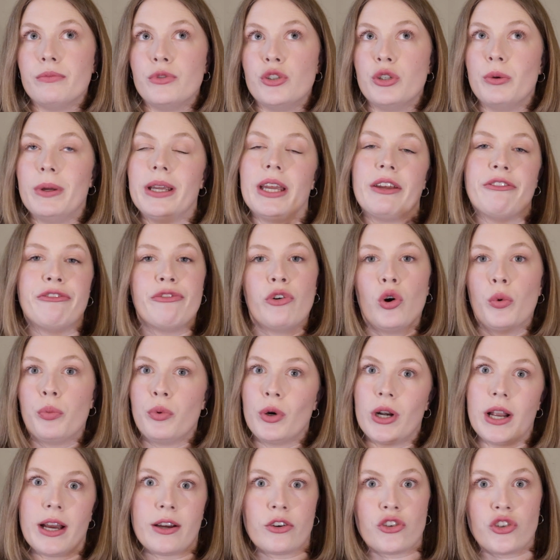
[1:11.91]
doing a full
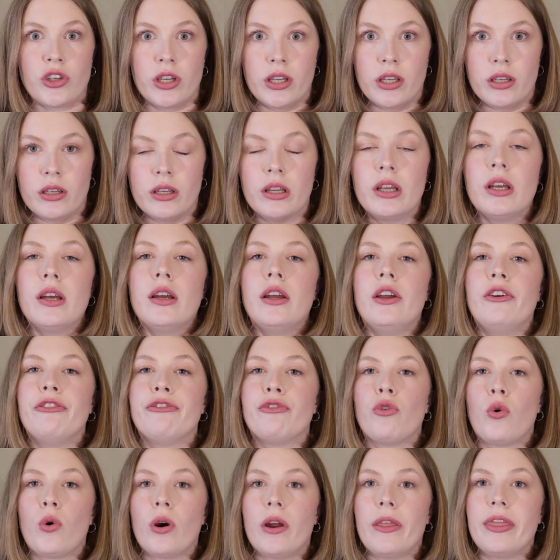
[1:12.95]
production
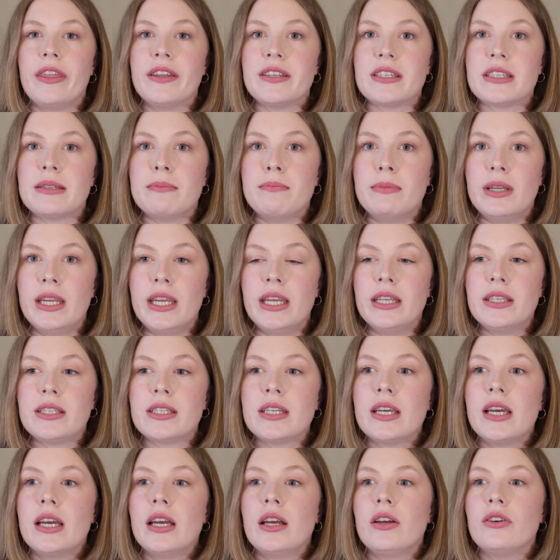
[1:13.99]
for this
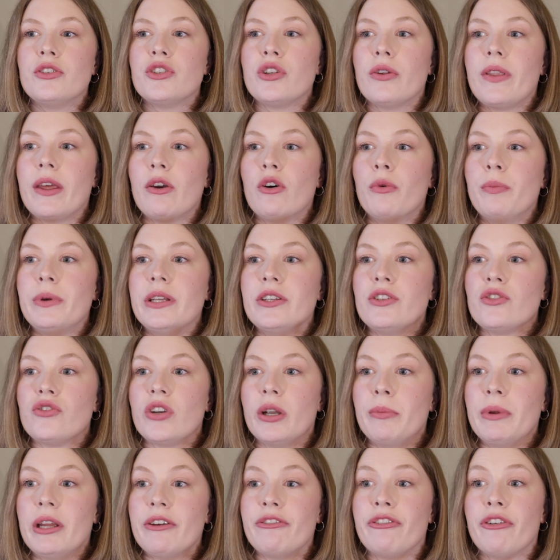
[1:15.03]
meet. So they will be
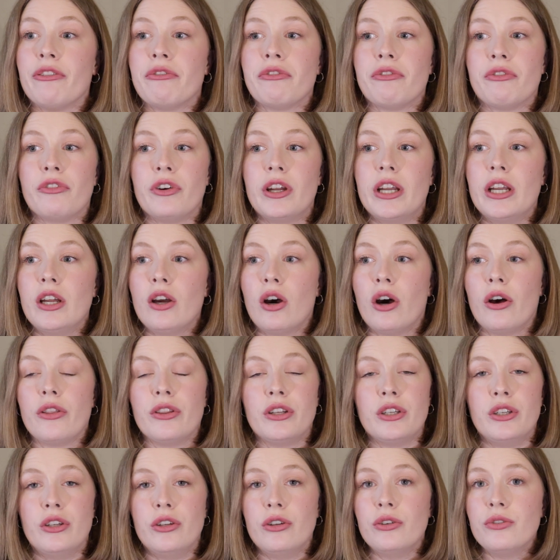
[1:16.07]
streaming it for free on
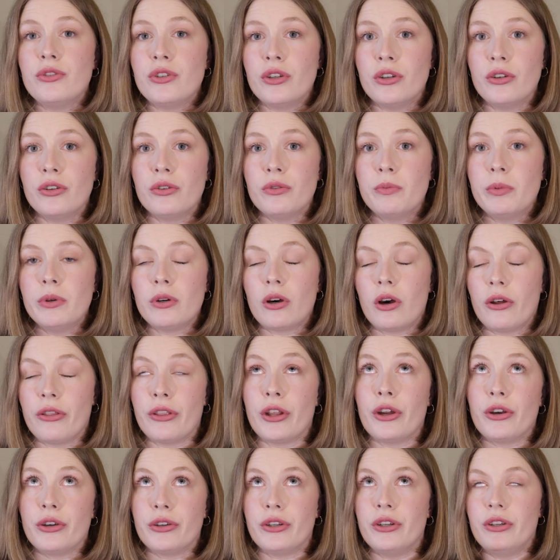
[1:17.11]
the YouTube, on
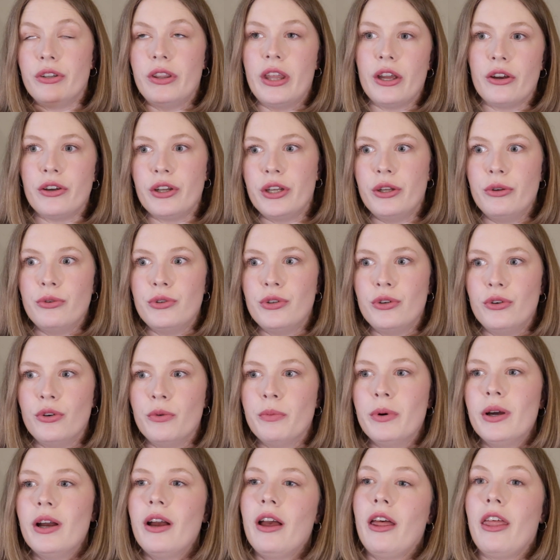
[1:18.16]
their
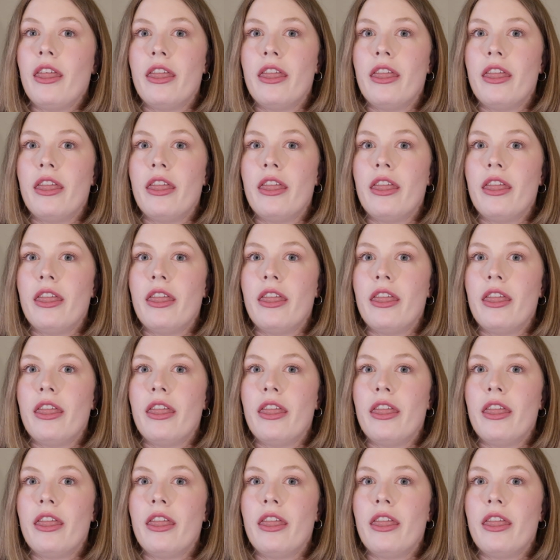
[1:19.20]
YouTube.